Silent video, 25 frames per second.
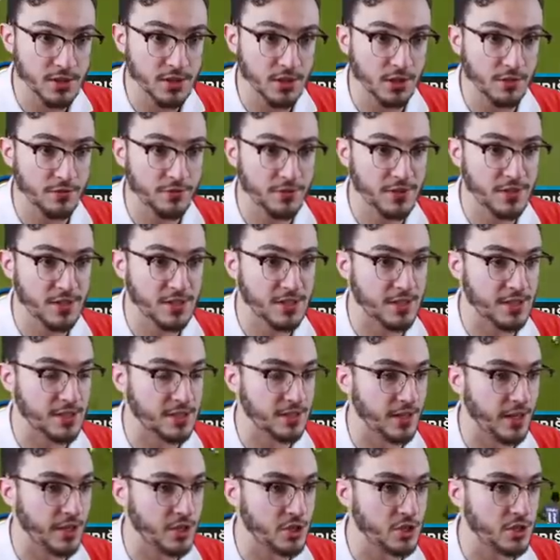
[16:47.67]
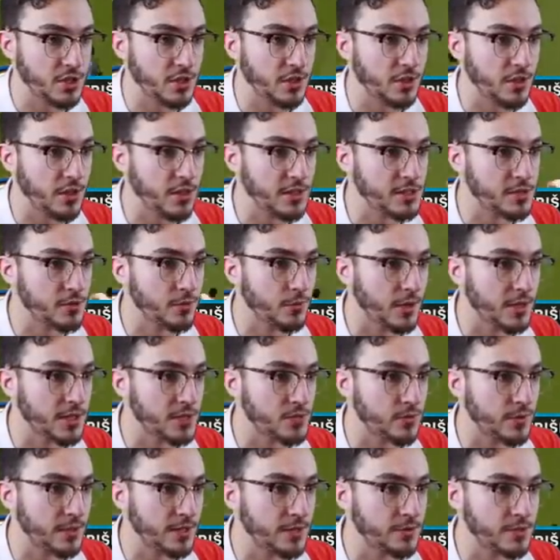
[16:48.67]
See if he's as legendary as he
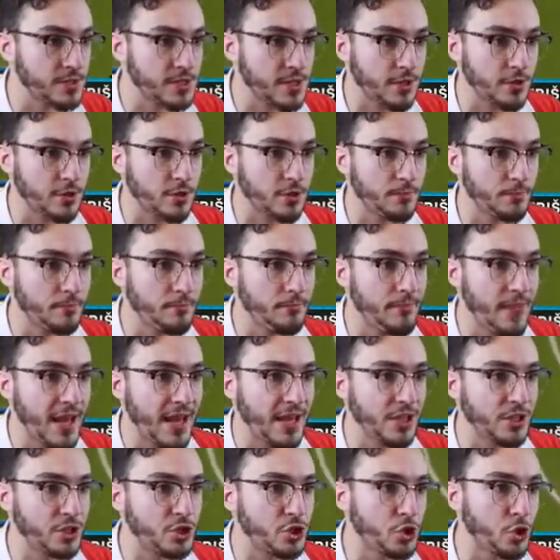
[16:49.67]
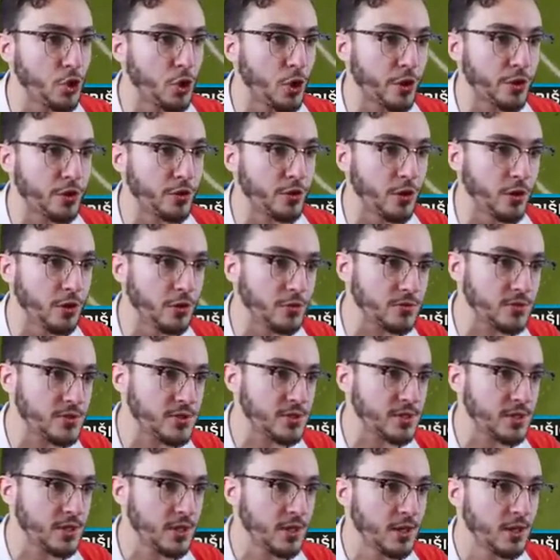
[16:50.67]
was when he was under
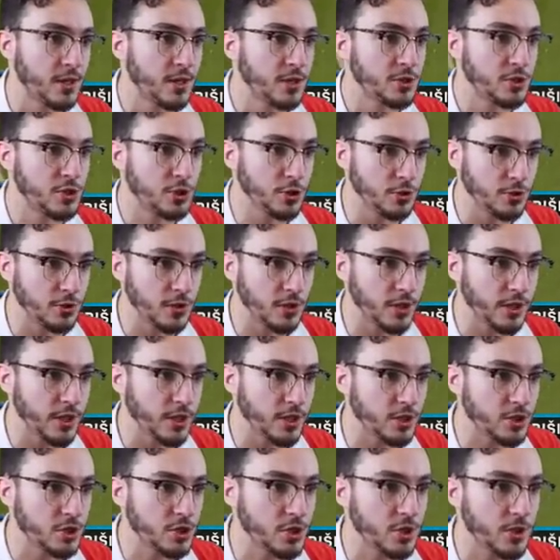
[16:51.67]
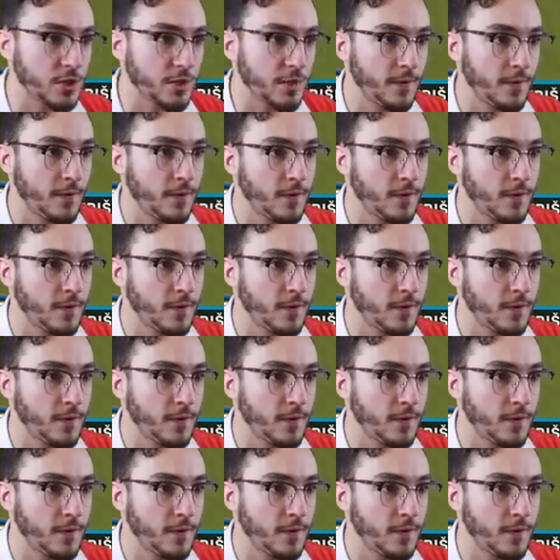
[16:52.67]
Managiorno's tutelage.